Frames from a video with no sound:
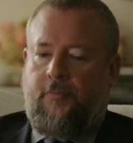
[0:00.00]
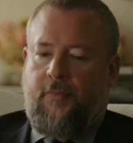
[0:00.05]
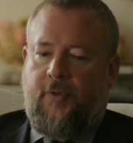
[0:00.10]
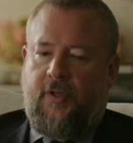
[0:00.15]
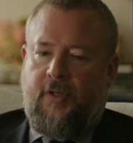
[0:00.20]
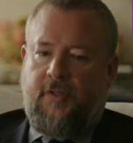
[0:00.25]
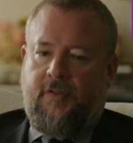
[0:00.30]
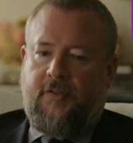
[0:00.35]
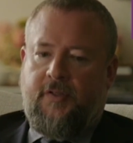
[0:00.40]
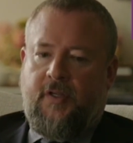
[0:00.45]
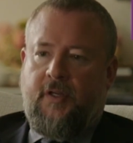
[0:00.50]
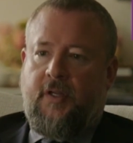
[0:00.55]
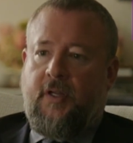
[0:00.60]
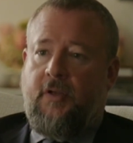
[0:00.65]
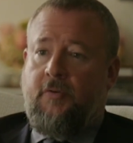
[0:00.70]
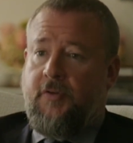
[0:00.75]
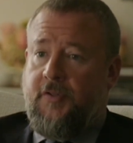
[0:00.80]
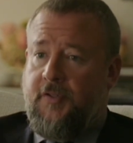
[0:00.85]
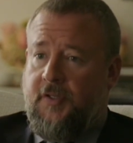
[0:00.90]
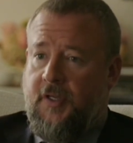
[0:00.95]
piece, and
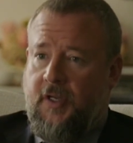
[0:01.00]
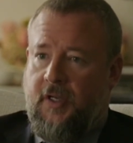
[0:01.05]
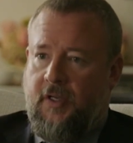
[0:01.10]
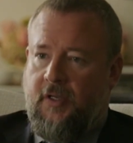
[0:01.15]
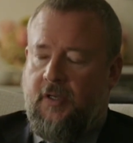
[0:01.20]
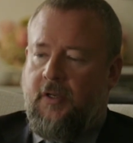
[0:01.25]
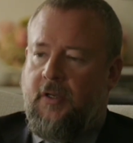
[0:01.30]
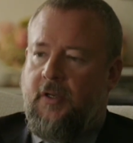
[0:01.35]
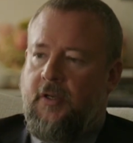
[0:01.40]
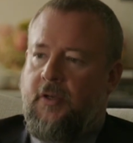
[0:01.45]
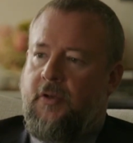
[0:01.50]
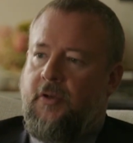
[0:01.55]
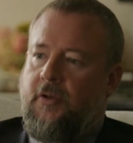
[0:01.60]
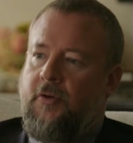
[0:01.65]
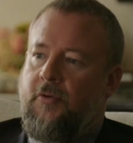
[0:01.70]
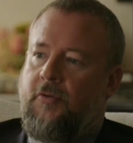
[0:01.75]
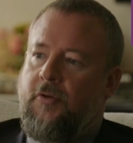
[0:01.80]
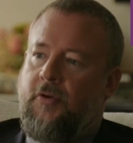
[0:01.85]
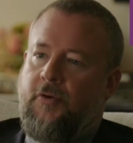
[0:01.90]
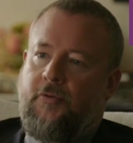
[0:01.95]
he was saying,
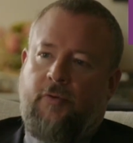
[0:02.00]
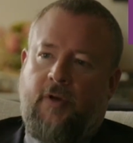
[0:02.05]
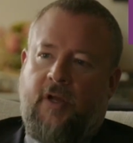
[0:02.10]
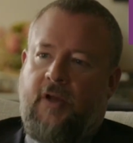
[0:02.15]
look,